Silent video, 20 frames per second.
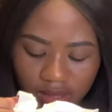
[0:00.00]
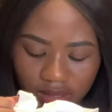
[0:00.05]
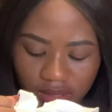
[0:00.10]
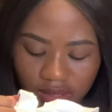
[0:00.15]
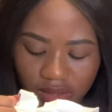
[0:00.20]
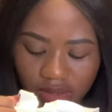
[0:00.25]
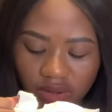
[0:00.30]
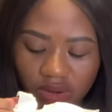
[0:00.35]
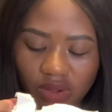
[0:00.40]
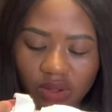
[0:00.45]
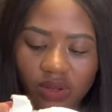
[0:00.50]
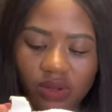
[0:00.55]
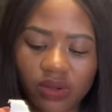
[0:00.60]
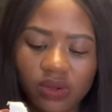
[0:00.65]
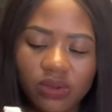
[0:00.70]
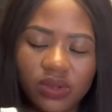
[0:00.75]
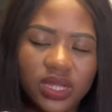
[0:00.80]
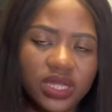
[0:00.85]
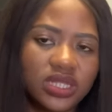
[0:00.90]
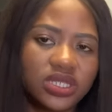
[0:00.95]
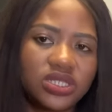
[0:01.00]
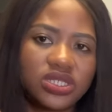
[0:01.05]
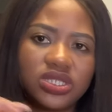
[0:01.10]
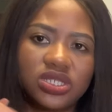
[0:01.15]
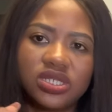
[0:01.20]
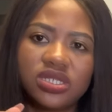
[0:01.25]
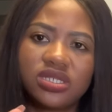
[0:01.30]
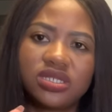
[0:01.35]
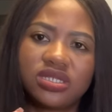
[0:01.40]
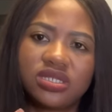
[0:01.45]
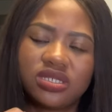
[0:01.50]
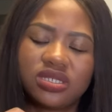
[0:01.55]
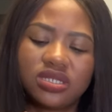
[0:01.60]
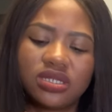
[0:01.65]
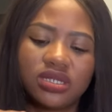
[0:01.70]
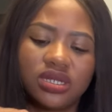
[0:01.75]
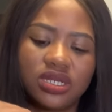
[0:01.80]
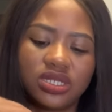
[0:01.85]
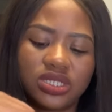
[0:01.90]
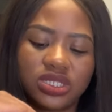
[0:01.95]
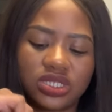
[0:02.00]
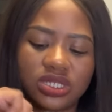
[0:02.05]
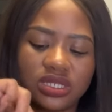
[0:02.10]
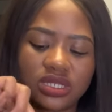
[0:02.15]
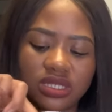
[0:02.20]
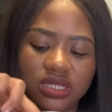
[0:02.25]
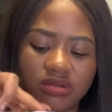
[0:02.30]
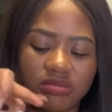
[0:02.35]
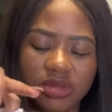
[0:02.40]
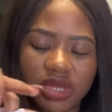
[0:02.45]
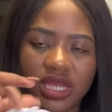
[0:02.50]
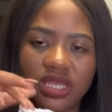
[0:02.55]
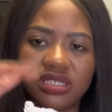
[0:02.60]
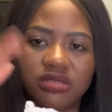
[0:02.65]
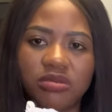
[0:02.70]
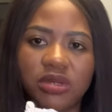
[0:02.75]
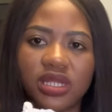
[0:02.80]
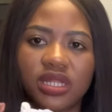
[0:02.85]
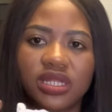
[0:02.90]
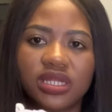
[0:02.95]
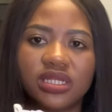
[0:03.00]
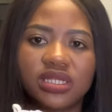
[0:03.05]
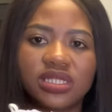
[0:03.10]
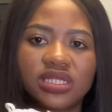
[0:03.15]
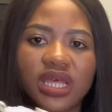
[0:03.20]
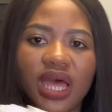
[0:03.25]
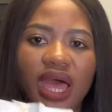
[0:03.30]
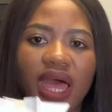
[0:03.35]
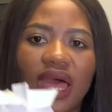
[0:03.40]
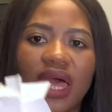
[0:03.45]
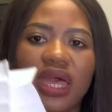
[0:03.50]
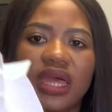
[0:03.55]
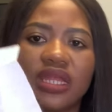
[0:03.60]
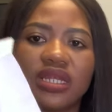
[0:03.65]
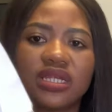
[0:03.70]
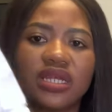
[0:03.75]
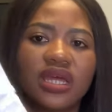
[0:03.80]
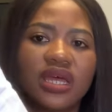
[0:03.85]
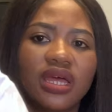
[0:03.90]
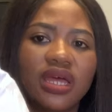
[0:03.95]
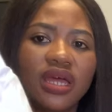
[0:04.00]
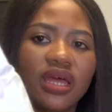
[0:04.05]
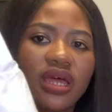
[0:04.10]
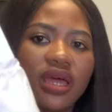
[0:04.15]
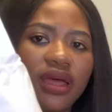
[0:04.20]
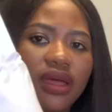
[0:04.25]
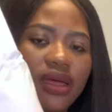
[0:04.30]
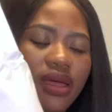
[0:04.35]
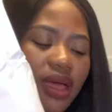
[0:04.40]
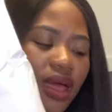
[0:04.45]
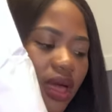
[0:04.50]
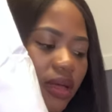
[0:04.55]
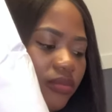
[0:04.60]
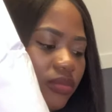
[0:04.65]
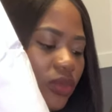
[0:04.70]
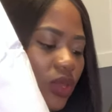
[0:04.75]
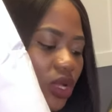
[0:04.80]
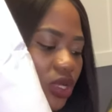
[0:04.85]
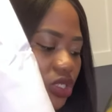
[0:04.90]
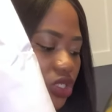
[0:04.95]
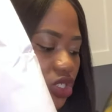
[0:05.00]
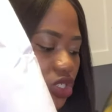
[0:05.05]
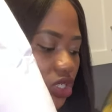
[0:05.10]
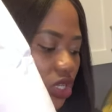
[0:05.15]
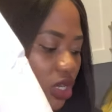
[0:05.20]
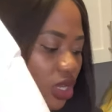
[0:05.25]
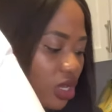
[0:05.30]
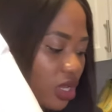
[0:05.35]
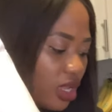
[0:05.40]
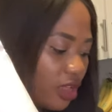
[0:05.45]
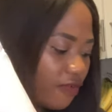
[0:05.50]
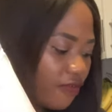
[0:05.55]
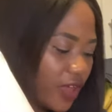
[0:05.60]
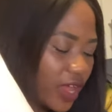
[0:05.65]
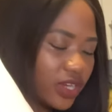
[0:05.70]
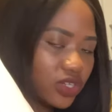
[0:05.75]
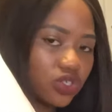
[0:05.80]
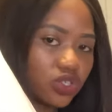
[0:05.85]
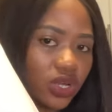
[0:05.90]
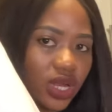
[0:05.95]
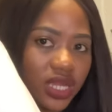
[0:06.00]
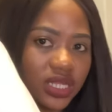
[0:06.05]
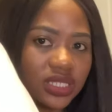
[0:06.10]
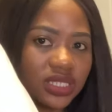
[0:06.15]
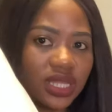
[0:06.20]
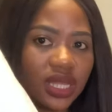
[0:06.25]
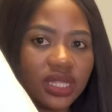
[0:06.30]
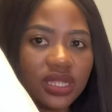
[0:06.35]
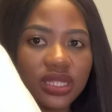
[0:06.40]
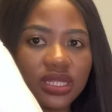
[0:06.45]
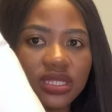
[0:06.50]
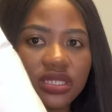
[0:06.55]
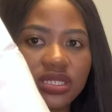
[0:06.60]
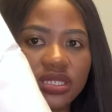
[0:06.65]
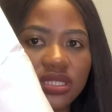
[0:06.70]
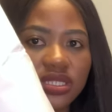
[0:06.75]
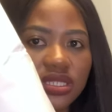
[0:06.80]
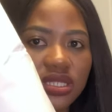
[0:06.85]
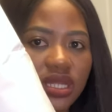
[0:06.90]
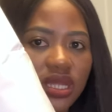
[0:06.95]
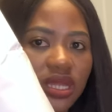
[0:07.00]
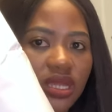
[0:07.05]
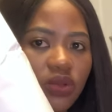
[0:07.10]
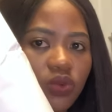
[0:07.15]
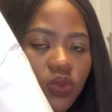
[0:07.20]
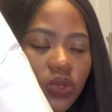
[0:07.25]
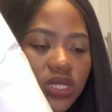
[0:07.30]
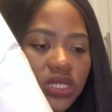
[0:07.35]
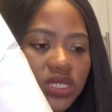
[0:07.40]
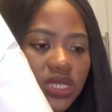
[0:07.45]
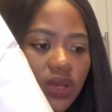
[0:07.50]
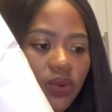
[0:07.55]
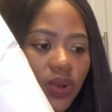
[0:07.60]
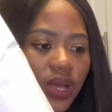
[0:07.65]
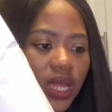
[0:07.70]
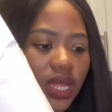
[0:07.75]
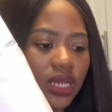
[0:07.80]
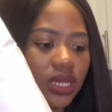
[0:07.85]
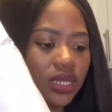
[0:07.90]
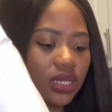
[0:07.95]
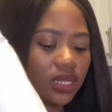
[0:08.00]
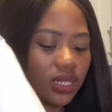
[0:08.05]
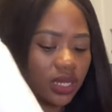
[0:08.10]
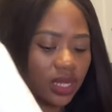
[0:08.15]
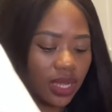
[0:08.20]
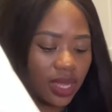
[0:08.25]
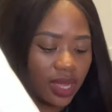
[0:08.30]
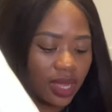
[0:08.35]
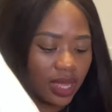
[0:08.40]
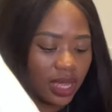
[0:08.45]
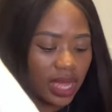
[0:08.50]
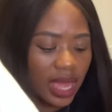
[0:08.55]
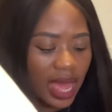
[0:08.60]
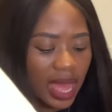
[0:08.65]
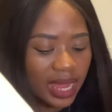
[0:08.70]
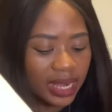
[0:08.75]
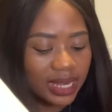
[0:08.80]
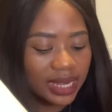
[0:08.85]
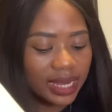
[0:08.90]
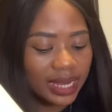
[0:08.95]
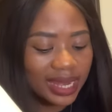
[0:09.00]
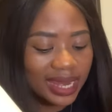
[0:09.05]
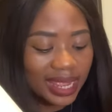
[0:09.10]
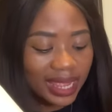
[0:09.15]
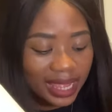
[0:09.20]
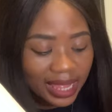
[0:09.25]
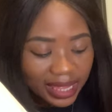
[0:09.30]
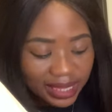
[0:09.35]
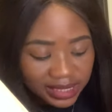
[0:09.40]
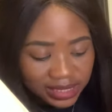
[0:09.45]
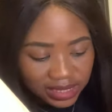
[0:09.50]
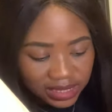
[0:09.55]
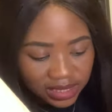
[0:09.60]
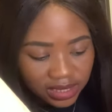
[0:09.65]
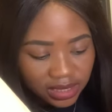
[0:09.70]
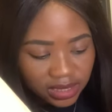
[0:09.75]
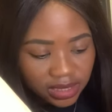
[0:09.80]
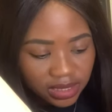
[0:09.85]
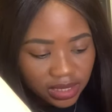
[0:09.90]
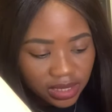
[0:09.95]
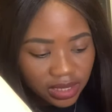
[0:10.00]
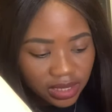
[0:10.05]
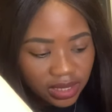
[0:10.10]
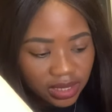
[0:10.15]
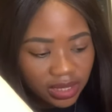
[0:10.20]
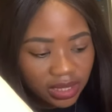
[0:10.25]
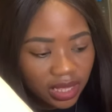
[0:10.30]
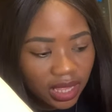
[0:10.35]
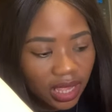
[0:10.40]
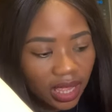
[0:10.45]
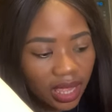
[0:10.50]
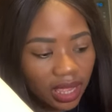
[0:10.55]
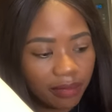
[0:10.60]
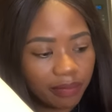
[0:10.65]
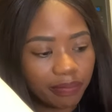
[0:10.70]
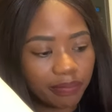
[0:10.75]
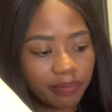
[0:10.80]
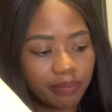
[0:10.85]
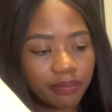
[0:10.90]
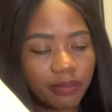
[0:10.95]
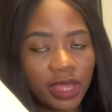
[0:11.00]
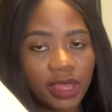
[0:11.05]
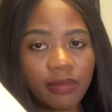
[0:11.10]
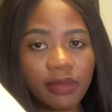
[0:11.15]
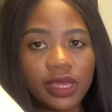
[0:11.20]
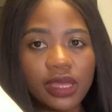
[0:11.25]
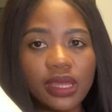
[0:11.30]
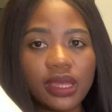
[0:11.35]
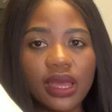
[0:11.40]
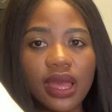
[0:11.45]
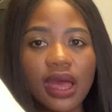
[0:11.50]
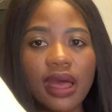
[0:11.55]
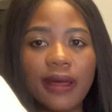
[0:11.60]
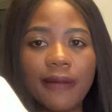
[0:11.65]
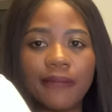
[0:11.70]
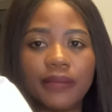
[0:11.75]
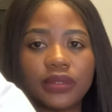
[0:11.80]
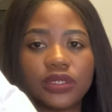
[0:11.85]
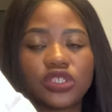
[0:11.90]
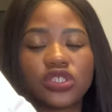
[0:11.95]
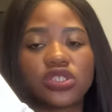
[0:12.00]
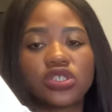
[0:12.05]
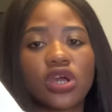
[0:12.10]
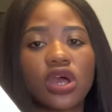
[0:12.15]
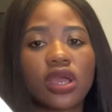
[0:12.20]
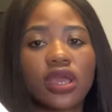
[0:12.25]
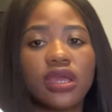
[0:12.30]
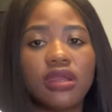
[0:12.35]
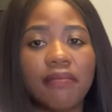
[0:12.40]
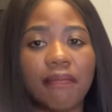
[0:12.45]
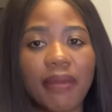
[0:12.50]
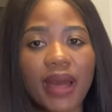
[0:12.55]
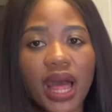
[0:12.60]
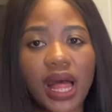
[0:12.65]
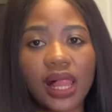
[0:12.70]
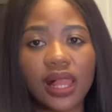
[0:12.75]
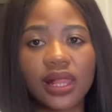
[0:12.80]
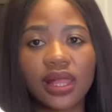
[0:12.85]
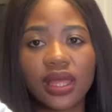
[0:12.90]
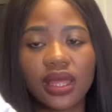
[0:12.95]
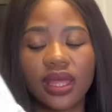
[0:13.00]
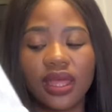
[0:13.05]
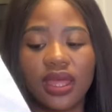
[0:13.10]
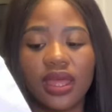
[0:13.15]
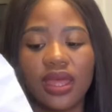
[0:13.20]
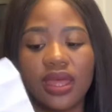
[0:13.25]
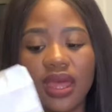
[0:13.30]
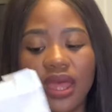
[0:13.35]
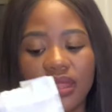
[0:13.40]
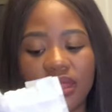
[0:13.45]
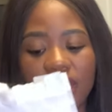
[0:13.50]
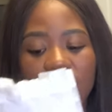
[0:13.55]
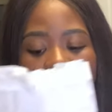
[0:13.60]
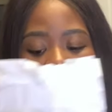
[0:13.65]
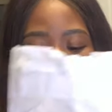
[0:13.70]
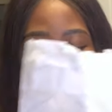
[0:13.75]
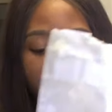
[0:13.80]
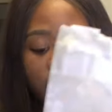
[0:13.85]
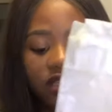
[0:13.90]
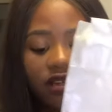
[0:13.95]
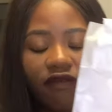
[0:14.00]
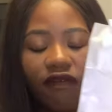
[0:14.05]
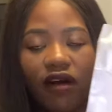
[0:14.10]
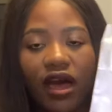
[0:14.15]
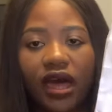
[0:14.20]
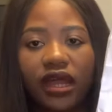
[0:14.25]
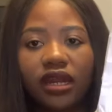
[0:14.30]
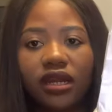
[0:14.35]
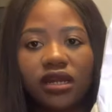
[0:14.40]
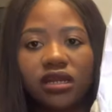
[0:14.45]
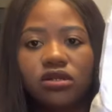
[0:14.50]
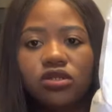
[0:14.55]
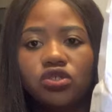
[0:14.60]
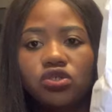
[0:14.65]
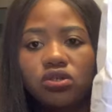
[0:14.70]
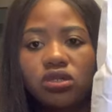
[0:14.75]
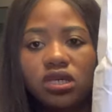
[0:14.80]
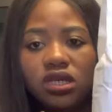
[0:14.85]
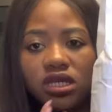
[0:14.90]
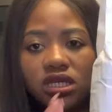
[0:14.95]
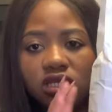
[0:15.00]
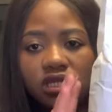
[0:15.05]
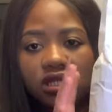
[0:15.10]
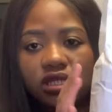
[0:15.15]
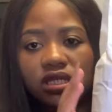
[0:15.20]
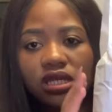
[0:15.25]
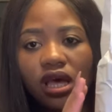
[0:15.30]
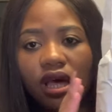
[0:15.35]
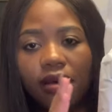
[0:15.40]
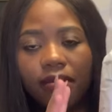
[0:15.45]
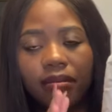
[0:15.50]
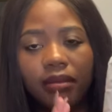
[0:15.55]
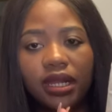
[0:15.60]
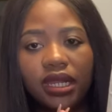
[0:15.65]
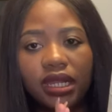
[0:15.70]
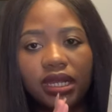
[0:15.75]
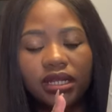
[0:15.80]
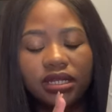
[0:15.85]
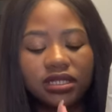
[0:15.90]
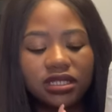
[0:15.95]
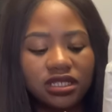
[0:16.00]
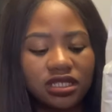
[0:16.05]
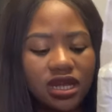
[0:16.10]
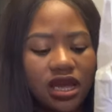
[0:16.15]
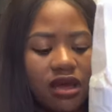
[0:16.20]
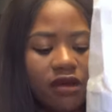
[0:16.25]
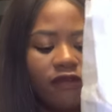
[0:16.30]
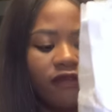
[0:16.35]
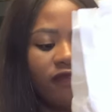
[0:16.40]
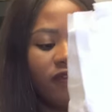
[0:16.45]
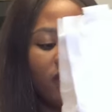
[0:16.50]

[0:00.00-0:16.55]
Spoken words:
No, it's just the maize meal inside. I'm not sure if I trust that this is the Iwisa one. Unless they maybe stock in bulk and then they divide it into these little stuff,